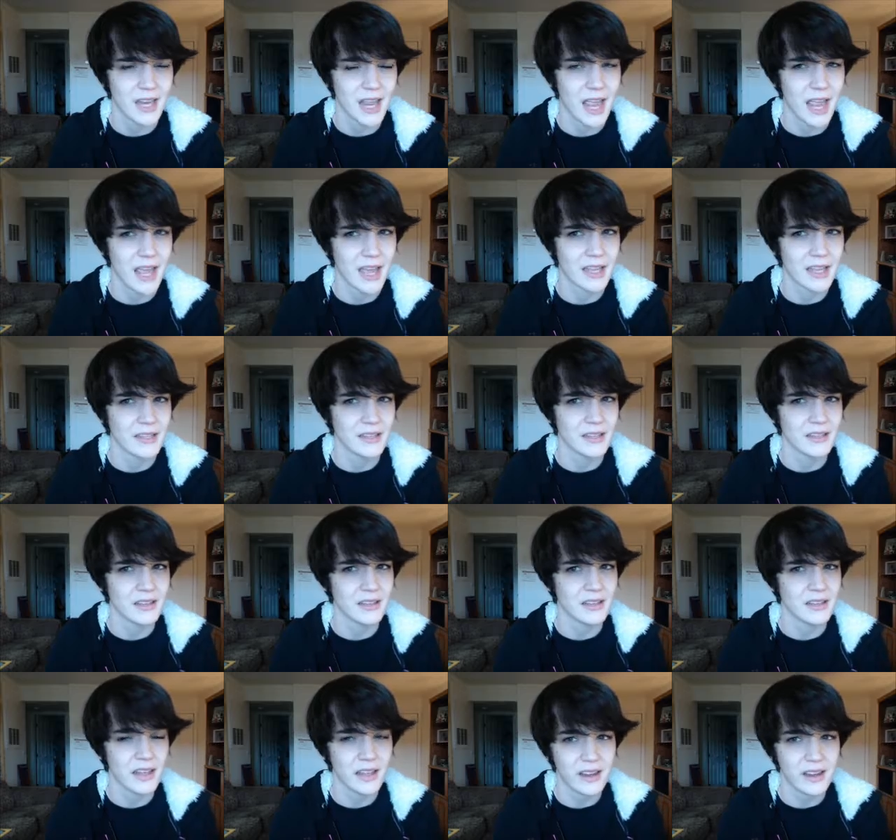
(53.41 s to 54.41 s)
And
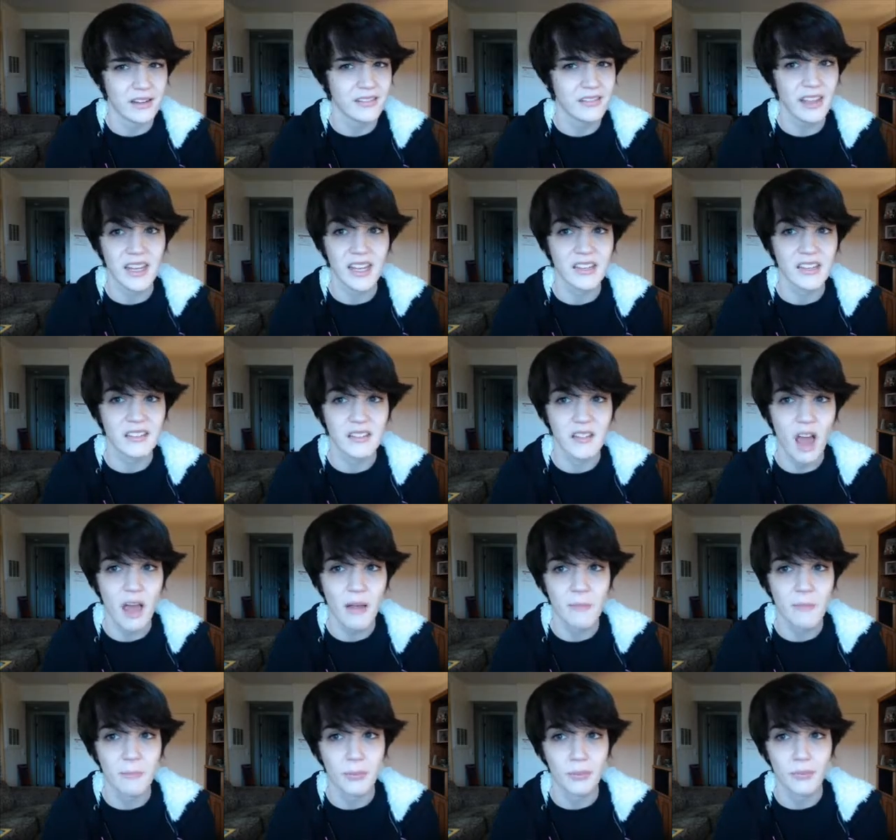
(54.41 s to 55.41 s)
like I said, it's
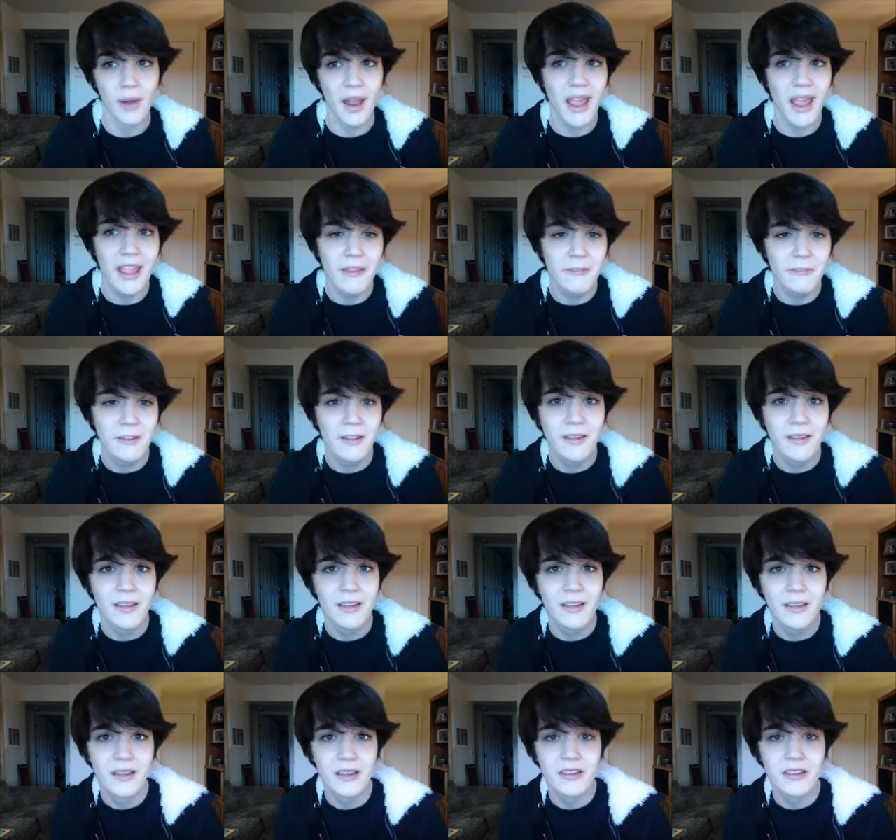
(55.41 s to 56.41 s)
not brave
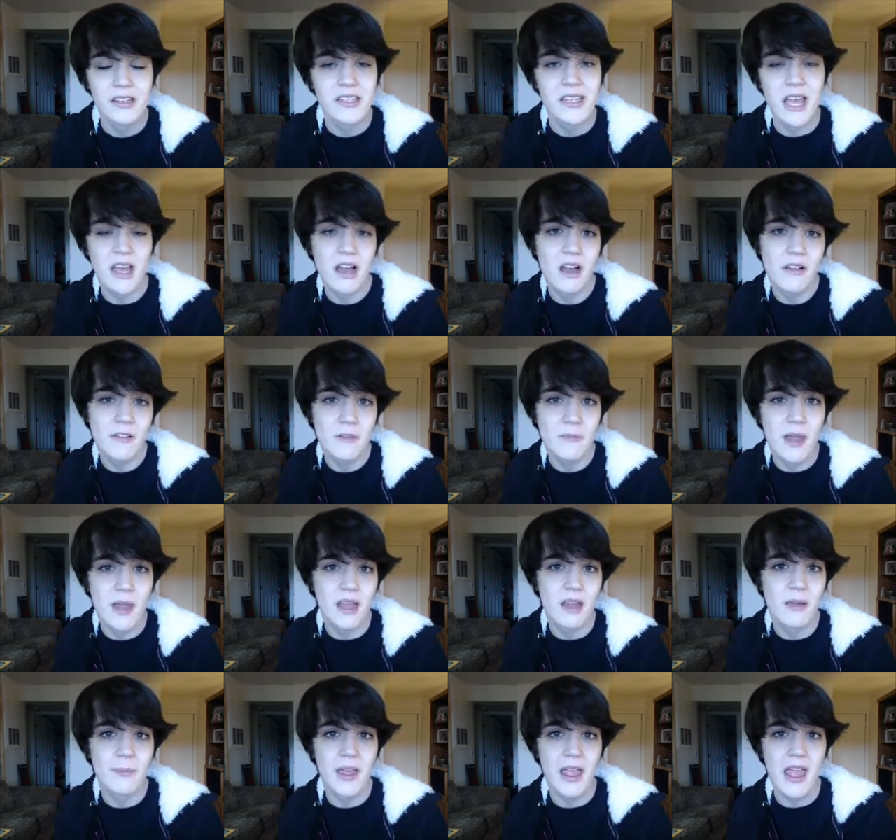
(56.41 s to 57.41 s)
to take off your
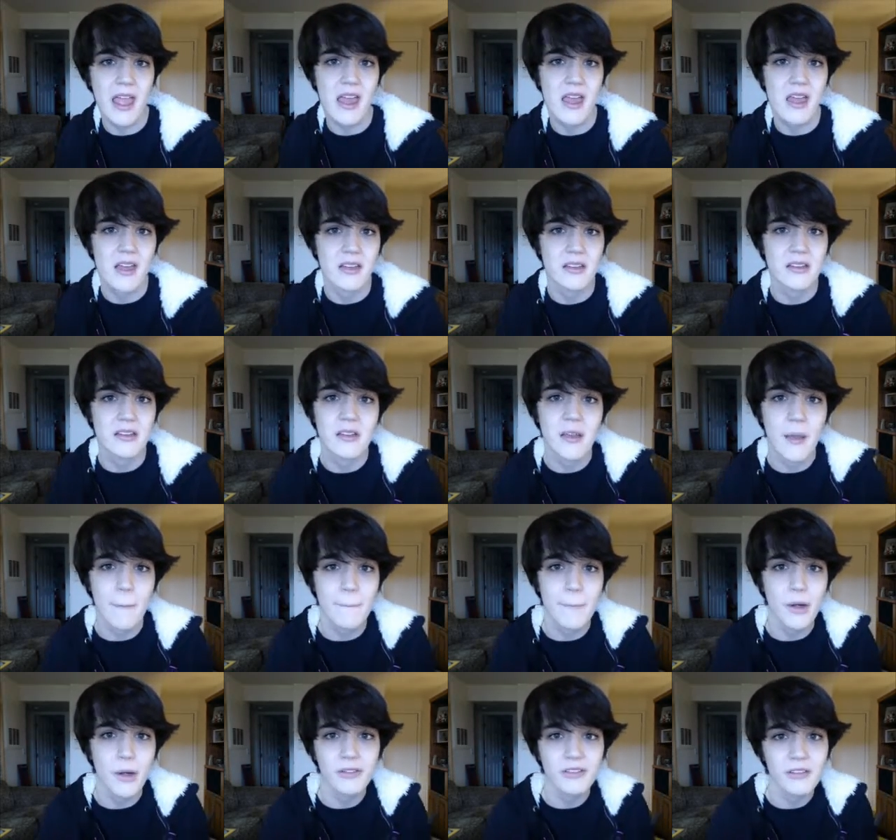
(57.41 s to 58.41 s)
makeup and
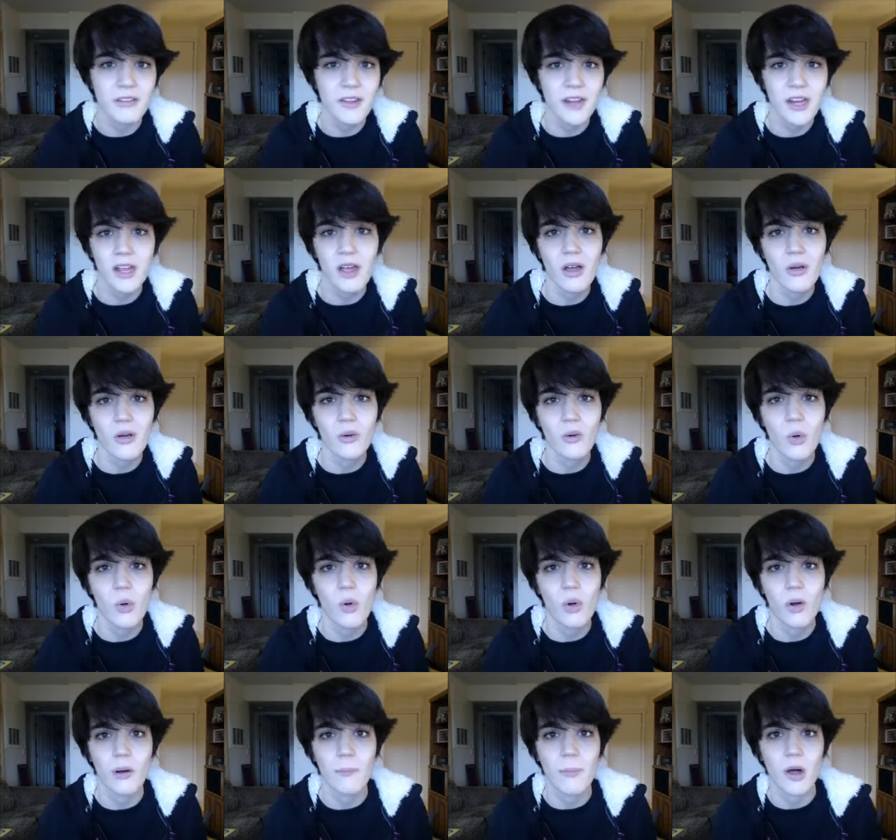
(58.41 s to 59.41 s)
post a video
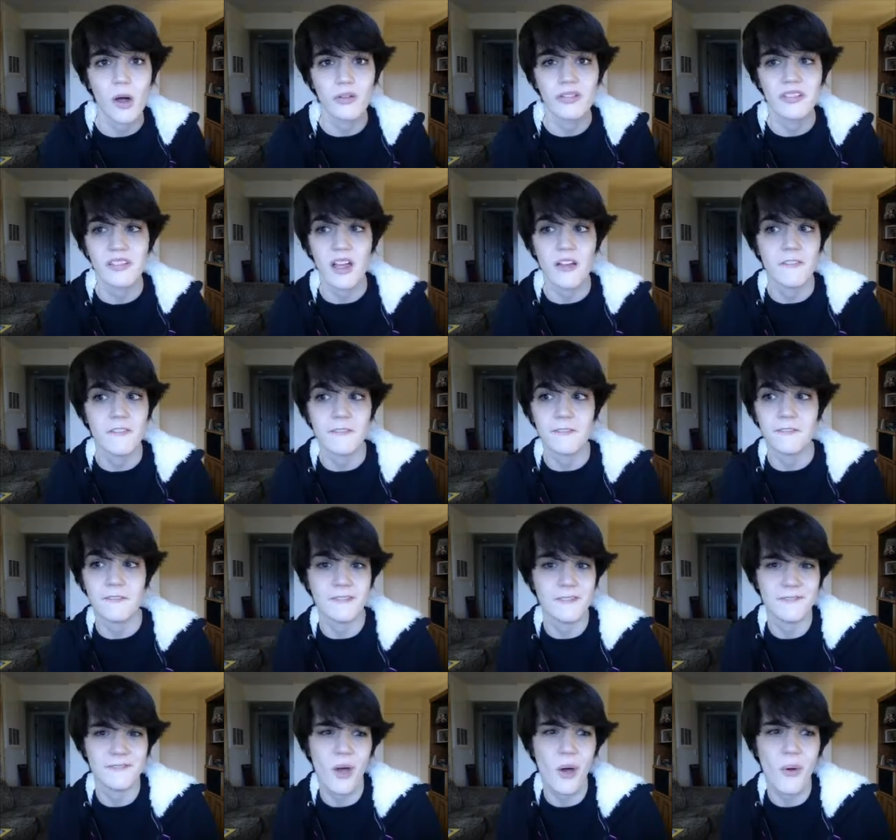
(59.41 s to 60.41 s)
or post a
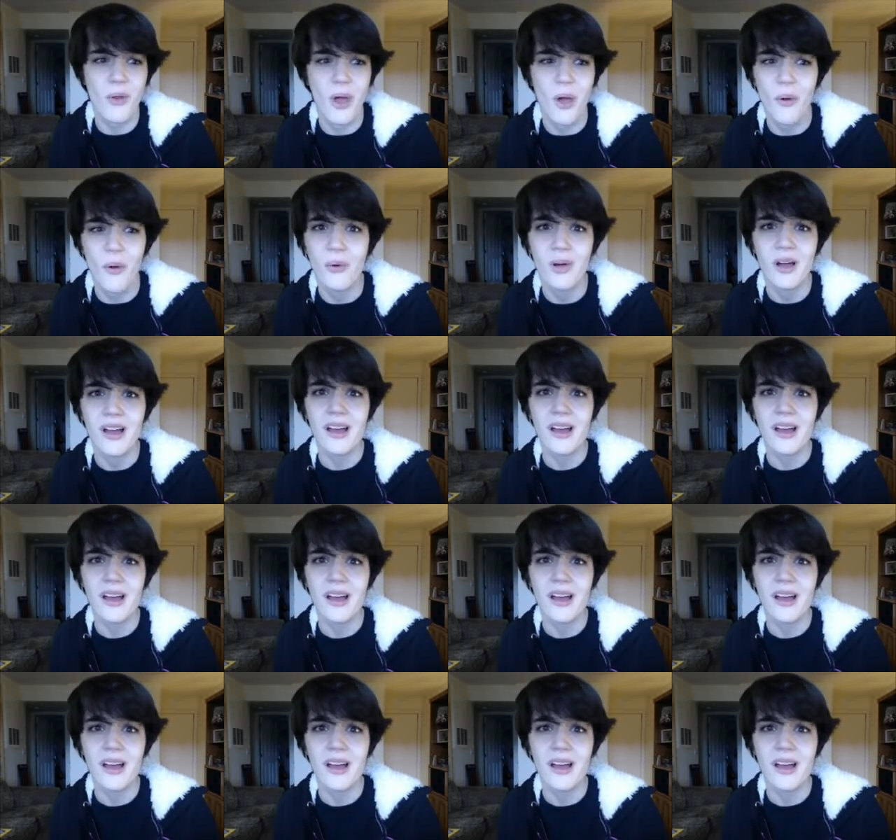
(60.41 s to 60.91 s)
photo